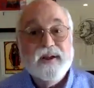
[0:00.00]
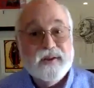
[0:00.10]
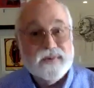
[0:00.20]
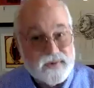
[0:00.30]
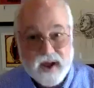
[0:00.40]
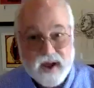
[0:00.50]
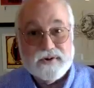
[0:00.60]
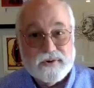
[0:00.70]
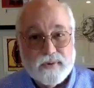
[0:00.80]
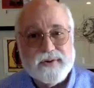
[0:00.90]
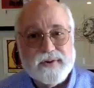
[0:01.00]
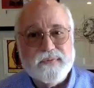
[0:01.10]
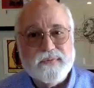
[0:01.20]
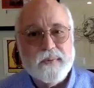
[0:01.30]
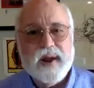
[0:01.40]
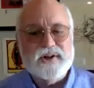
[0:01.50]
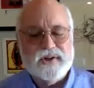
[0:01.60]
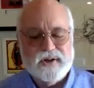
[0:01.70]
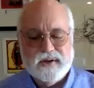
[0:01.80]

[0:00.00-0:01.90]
is not transformation.